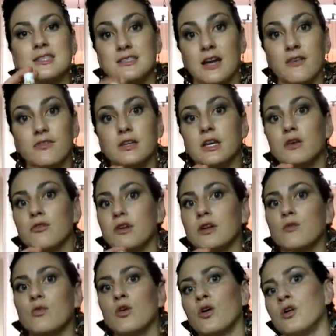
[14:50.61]
Stephanie
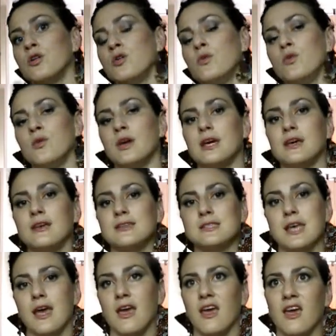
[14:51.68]
Greenwood, who is
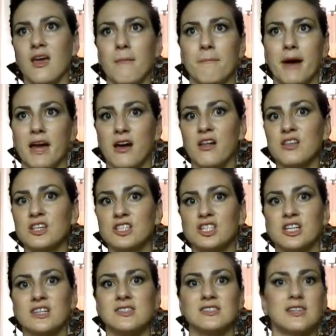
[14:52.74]
a
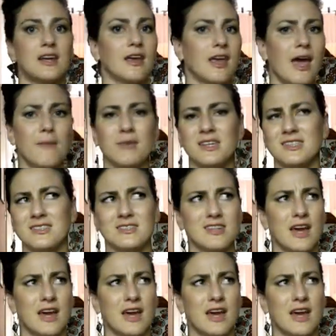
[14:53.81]
biologist and a chemist.